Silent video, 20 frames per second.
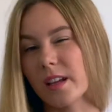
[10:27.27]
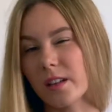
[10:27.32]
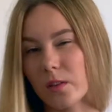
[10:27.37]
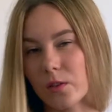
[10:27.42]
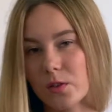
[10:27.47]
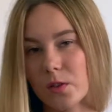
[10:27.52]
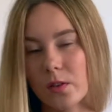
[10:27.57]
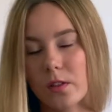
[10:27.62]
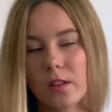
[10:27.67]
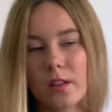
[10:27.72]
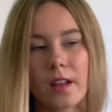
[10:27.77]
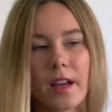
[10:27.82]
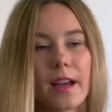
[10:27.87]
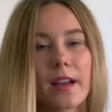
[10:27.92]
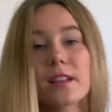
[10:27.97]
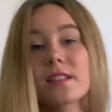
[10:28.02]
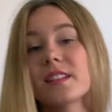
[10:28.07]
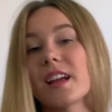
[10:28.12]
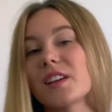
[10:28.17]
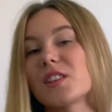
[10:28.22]
yet not too
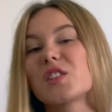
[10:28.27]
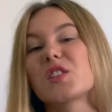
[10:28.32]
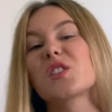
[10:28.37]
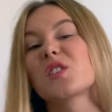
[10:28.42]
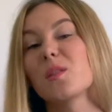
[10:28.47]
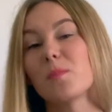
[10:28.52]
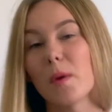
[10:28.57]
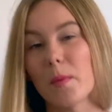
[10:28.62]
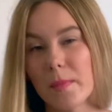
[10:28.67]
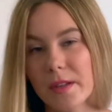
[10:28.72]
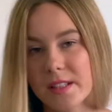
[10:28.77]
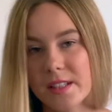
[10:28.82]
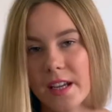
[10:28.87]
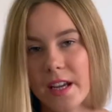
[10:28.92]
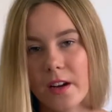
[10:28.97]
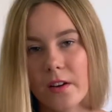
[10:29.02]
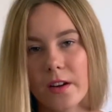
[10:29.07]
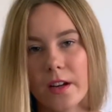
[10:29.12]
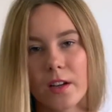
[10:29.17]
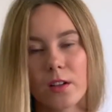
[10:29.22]
thick, nice summer
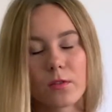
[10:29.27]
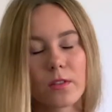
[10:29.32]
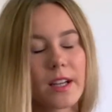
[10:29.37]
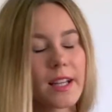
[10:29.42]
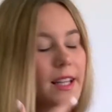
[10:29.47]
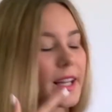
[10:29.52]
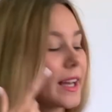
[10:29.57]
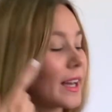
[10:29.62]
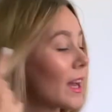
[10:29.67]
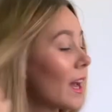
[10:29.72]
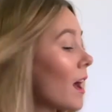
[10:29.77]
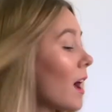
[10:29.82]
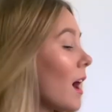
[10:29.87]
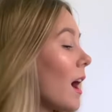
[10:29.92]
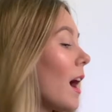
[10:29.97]
material, really.